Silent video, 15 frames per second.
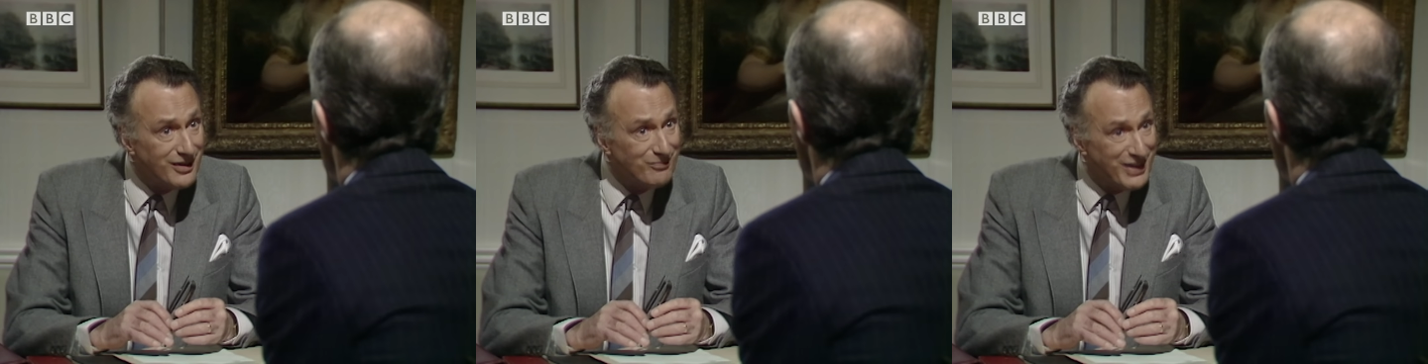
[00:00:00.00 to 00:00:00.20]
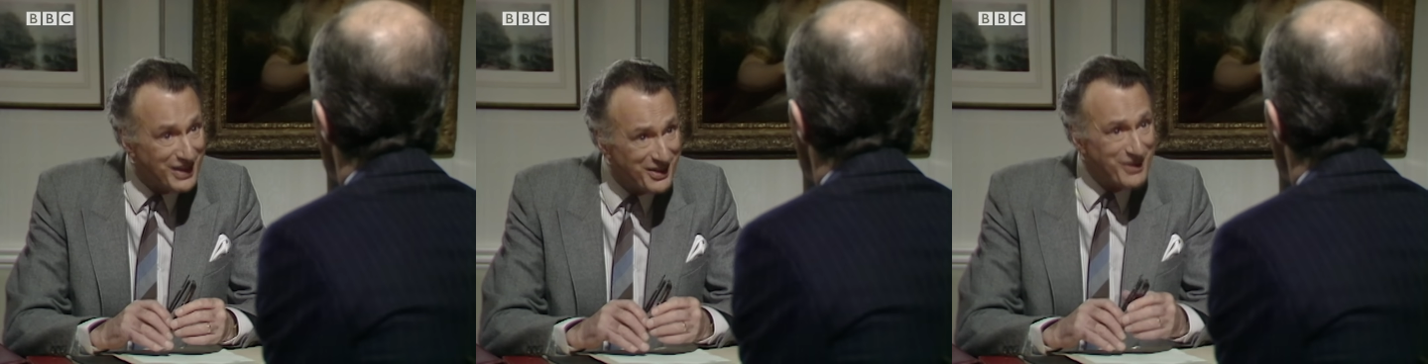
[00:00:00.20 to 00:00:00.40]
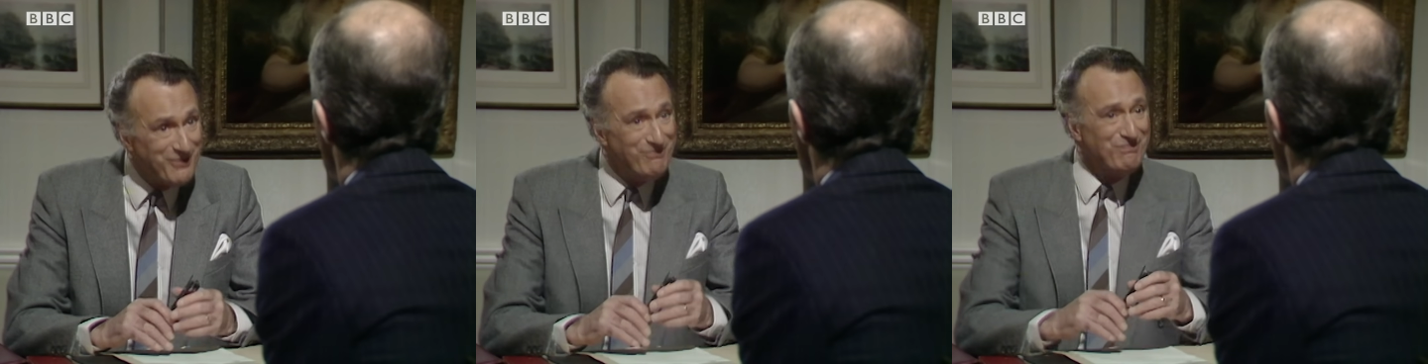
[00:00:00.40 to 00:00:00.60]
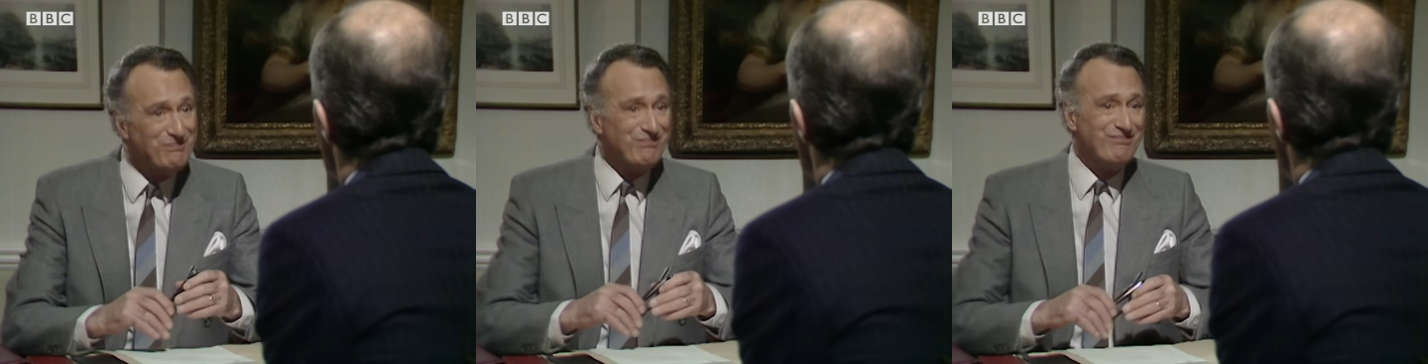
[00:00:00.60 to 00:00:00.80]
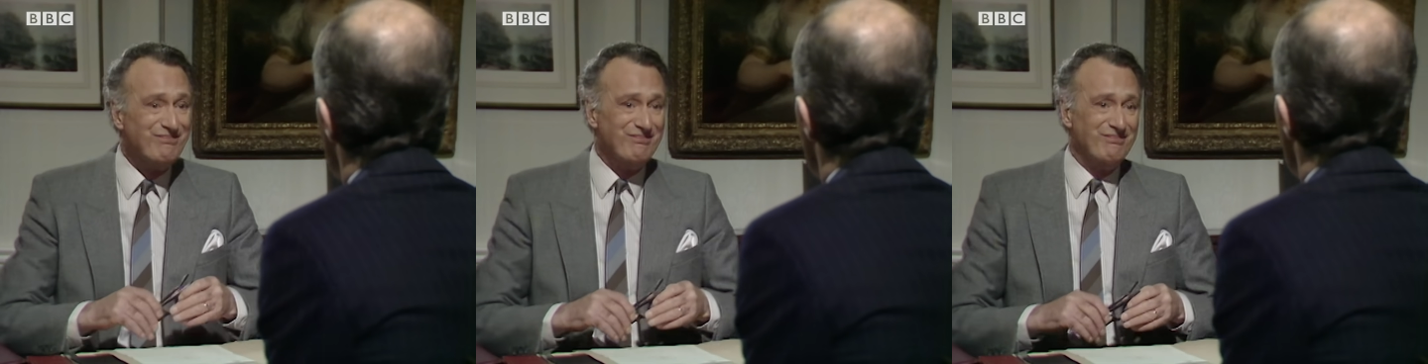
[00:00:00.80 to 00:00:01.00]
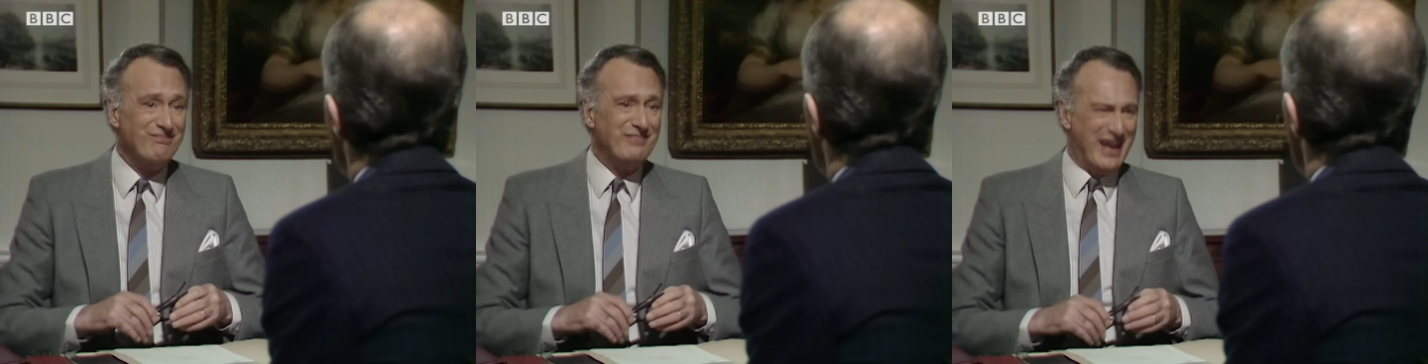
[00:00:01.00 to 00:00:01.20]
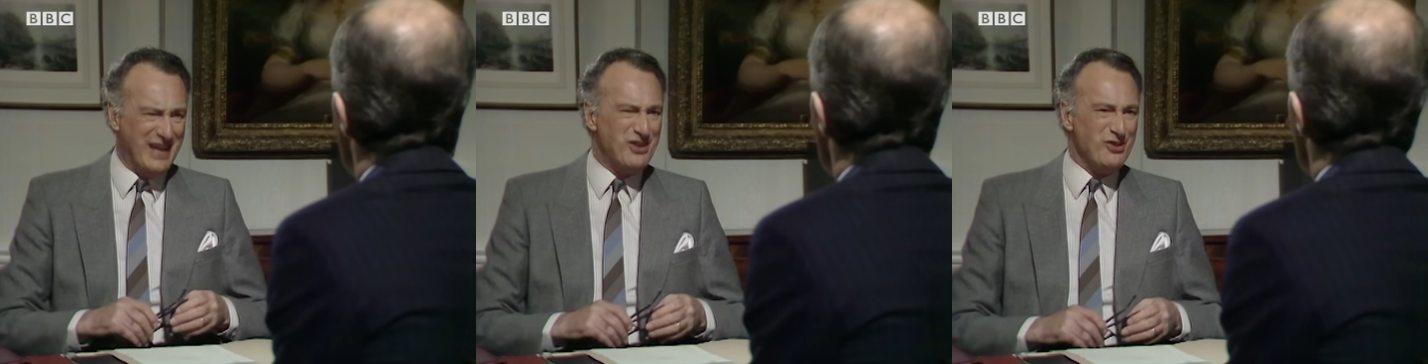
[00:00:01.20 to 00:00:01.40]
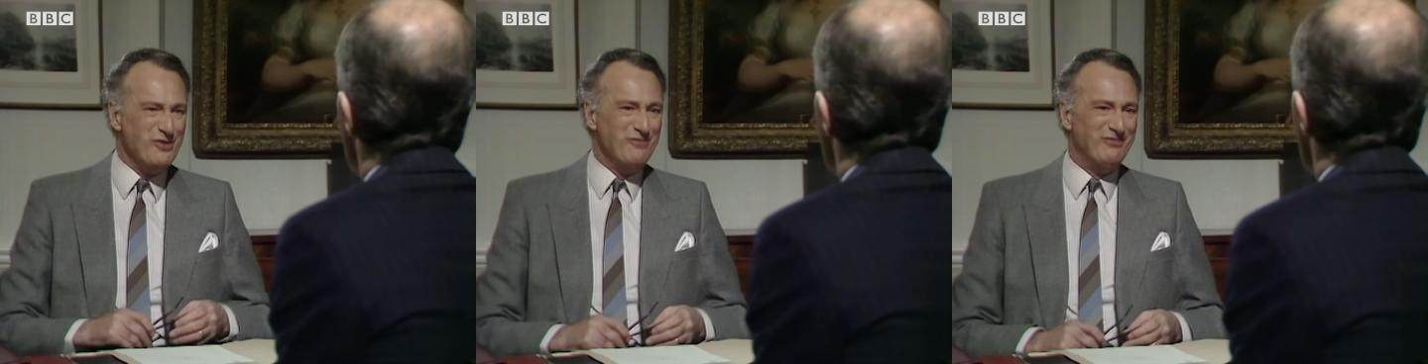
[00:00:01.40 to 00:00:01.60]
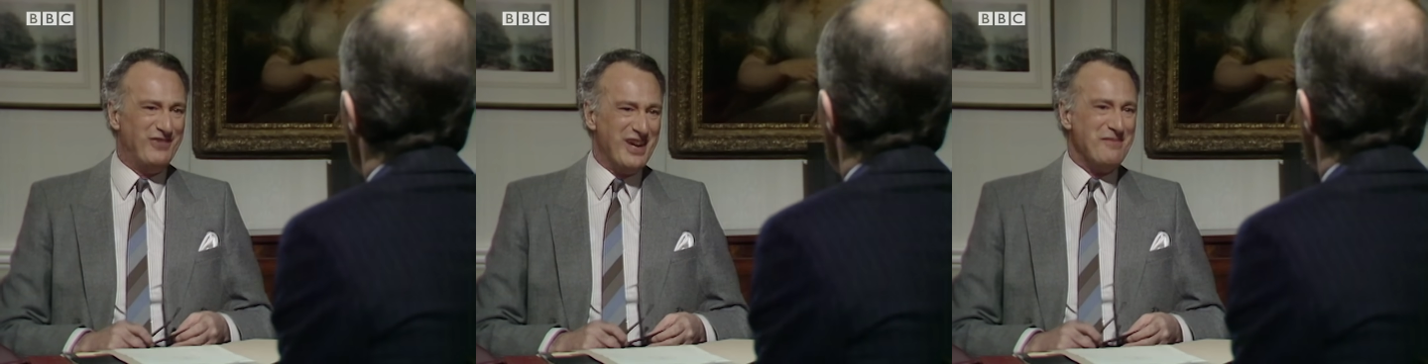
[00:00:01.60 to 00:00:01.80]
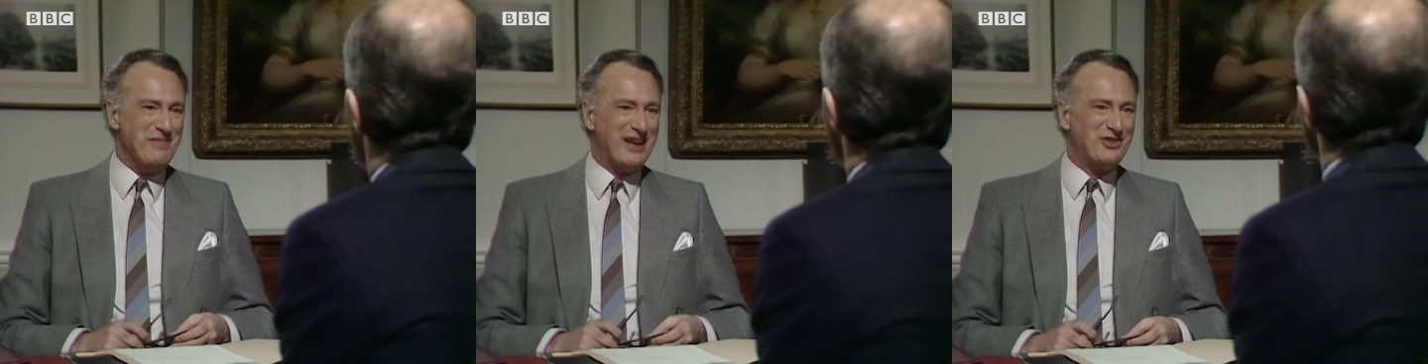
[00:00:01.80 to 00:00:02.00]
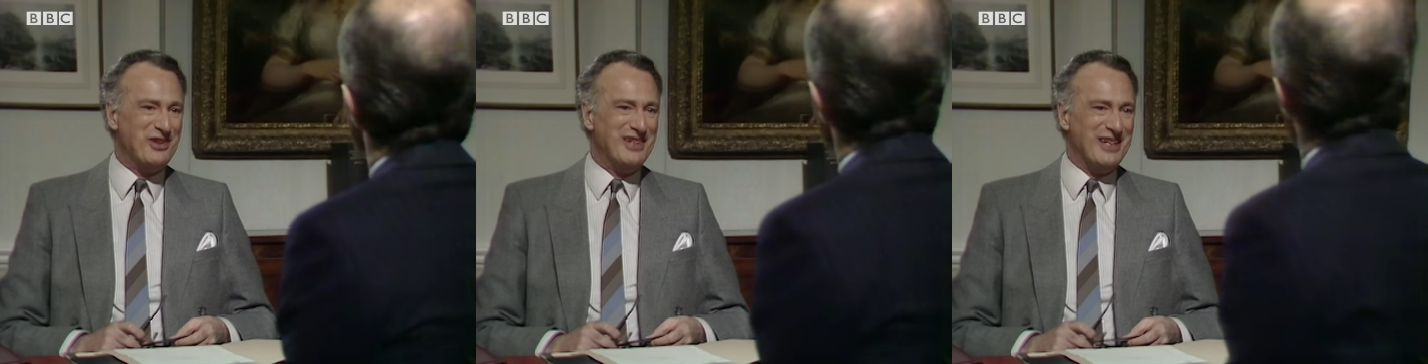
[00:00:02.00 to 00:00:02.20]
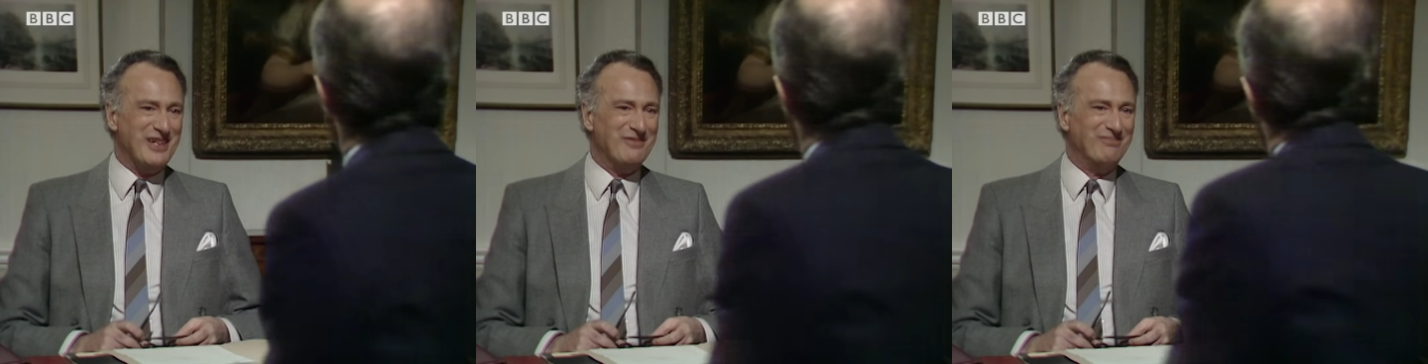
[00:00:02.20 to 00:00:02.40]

Peter, thank you very much indeed.